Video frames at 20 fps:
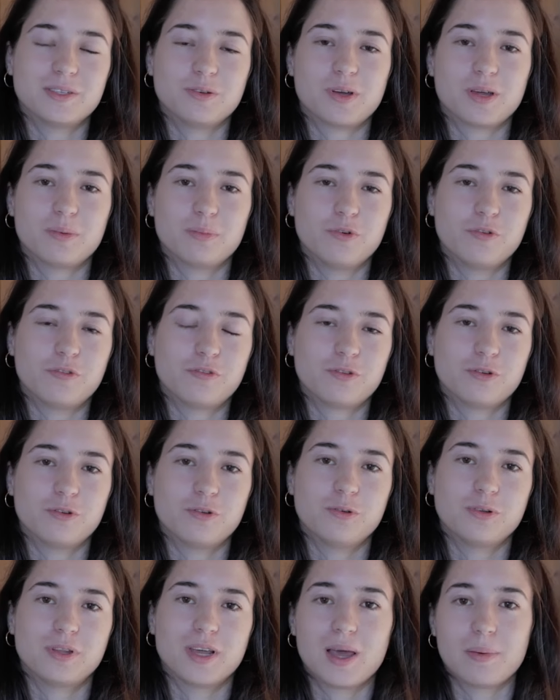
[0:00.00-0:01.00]
you can move
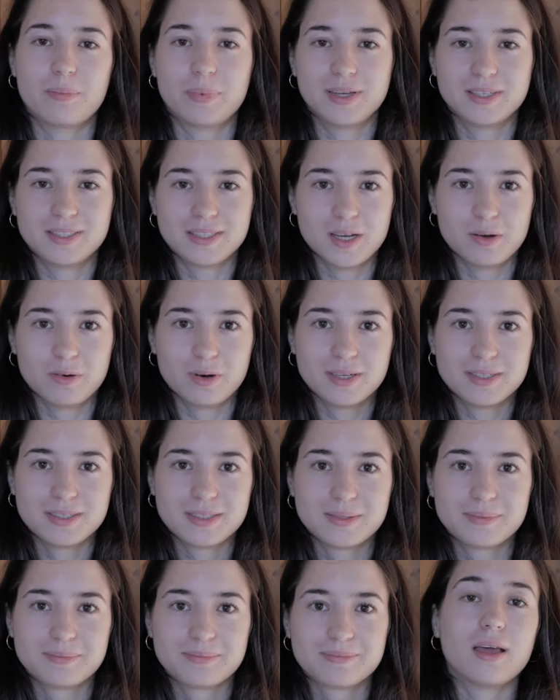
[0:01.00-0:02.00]
to the Epic
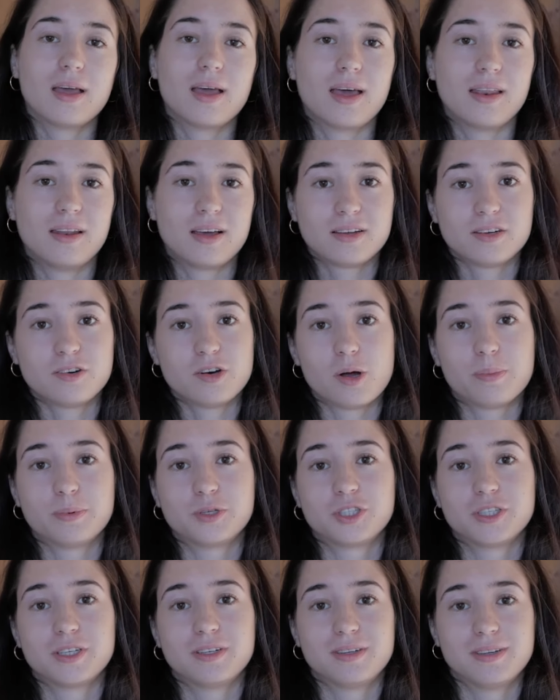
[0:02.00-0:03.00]
series. Another
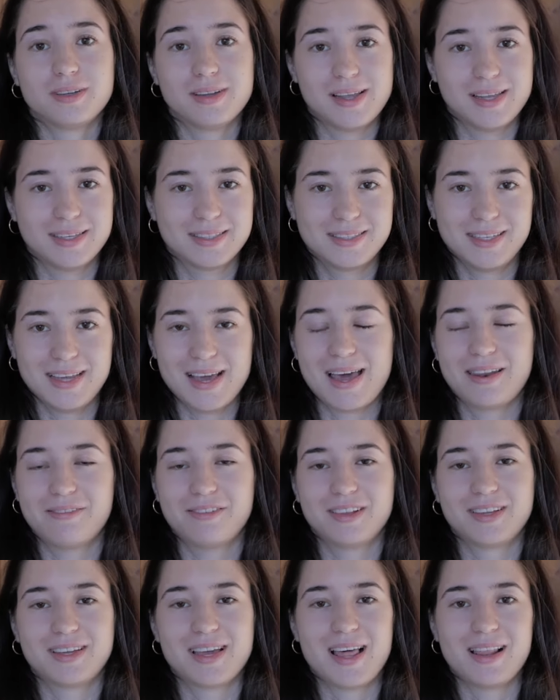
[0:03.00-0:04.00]
option is the
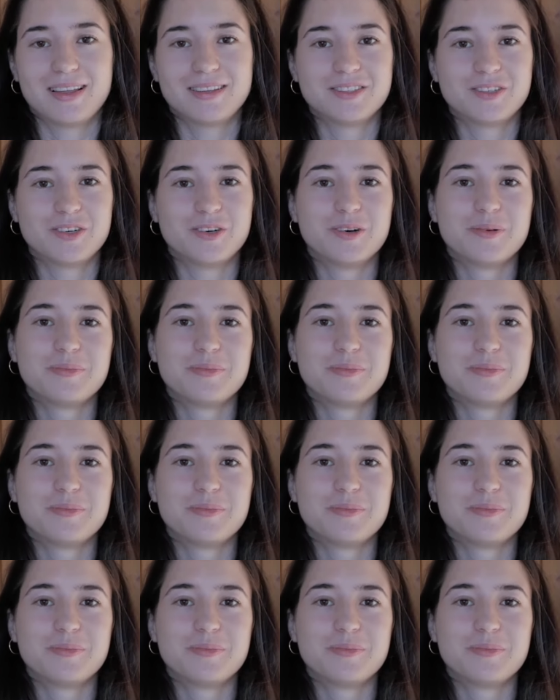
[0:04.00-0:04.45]
Advent Calendar.